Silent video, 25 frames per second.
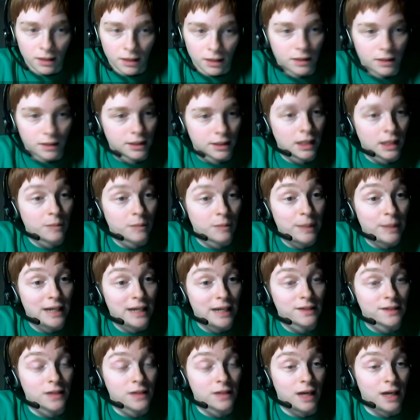
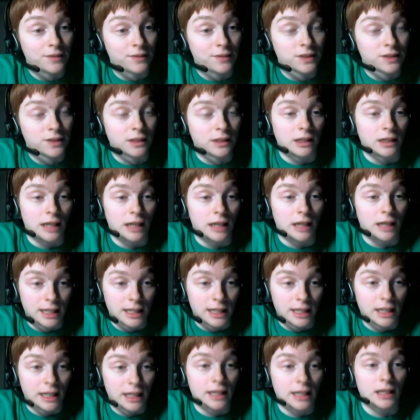kickbacks, obviously, I
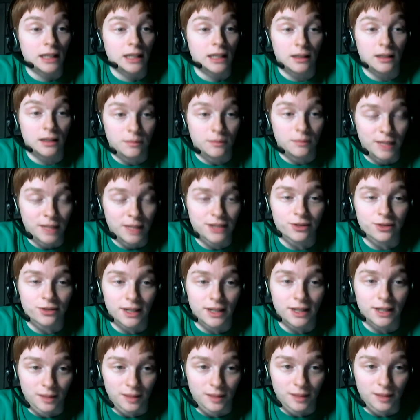got my
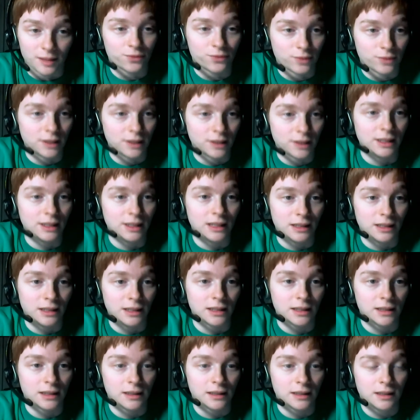triceps really
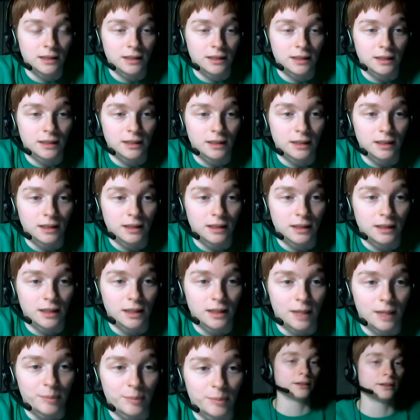got better.